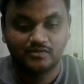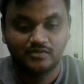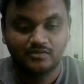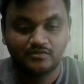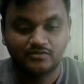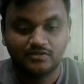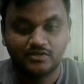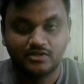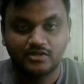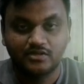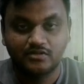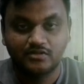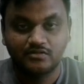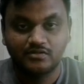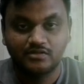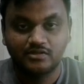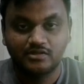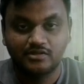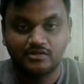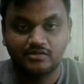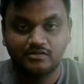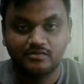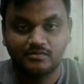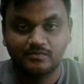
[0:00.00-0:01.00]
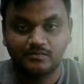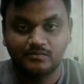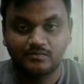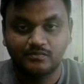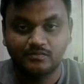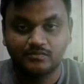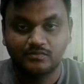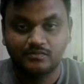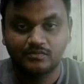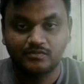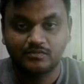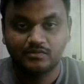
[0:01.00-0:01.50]
If we give this,
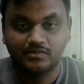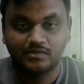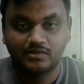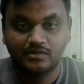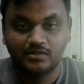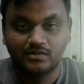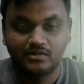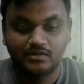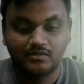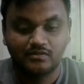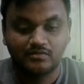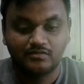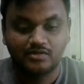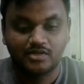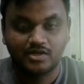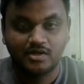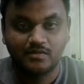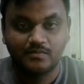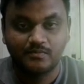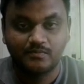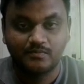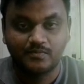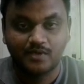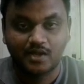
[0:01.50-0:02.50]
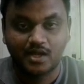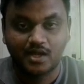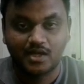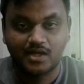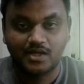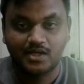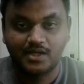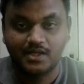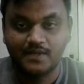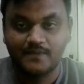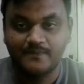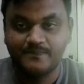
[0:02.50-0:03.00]
give the
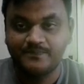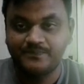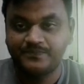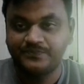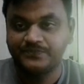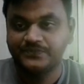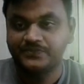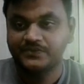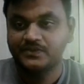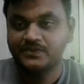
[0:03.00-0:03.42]
ID